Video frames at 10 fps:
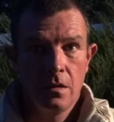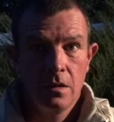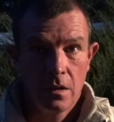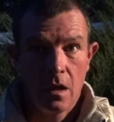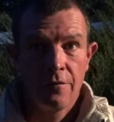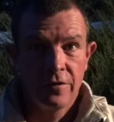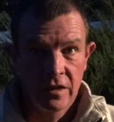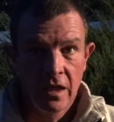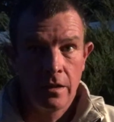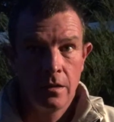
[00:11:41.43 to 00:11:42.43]
It's half a
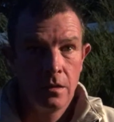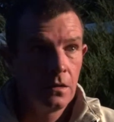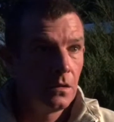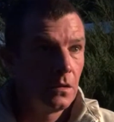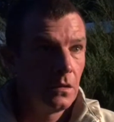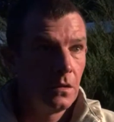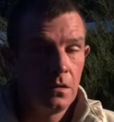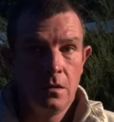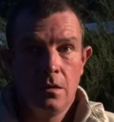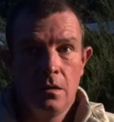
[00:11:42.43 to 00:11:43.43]
ton
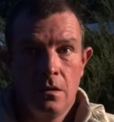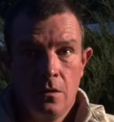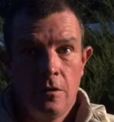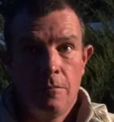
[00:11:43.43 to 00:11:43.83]
on a